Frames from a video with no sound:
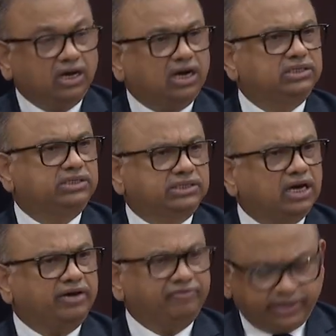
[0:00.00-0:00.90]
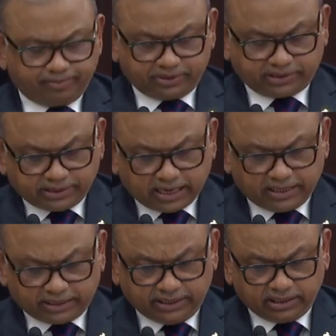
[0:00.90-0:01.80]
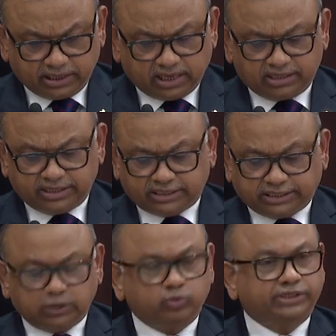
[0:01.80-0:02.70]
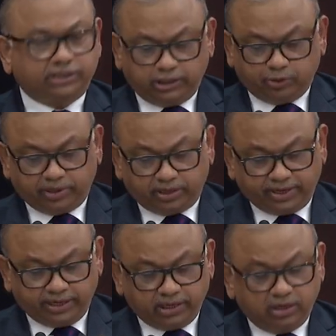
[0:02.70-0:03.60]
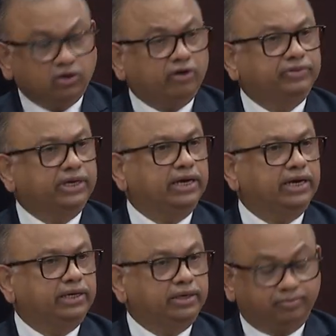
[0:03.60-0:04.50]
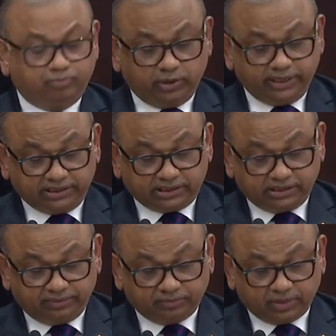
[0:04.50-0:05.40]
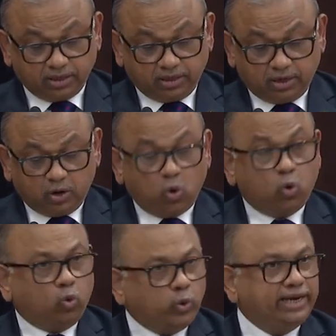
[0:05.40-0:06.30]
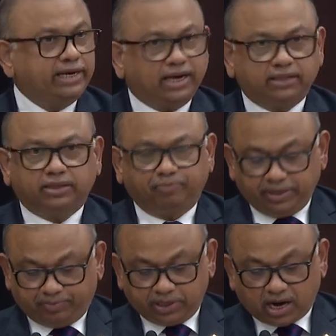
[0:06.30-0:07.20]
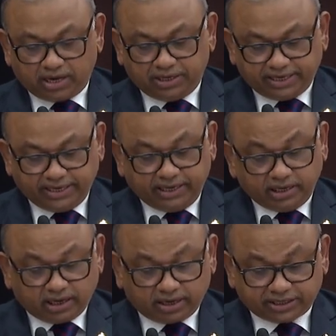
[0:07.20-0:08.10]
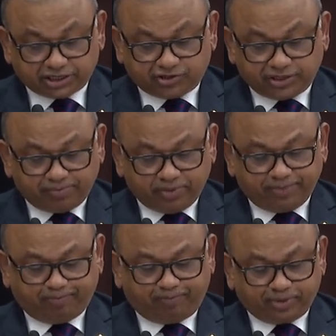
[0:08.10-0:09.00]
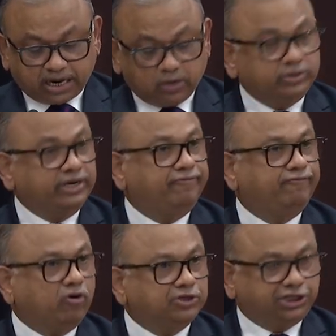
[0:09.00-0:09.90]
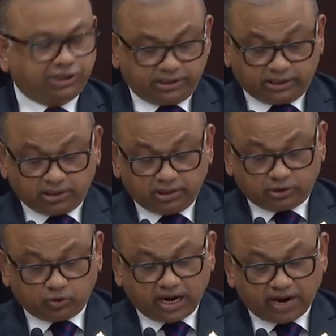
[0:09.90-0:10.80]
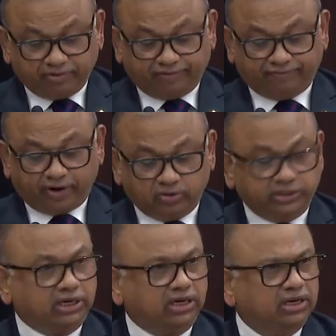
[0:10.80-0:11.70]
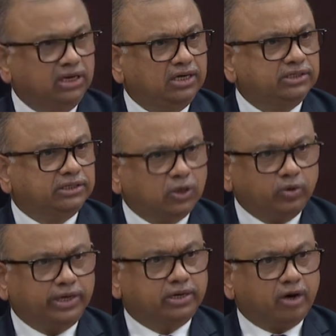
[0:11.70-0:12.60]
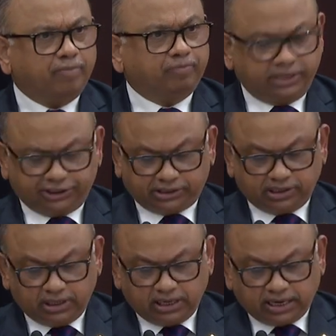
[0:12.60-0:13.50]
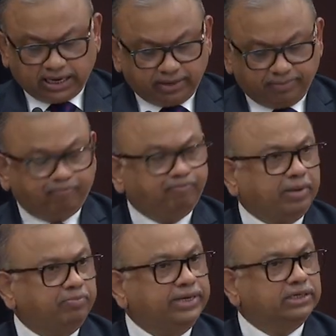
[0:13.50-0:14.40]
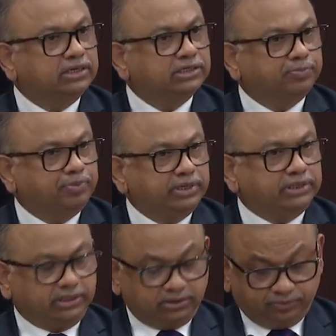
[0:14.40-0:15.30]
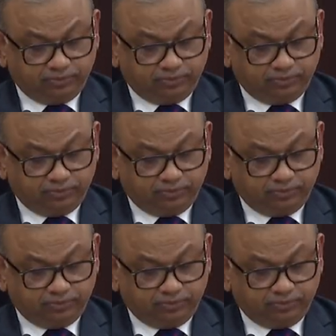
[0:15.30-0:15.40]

a towering personality and distinguished luminary of the Indian police. We at the BPR&D are extremely proud and fortunate to have a founder so accomplished and public-spirited.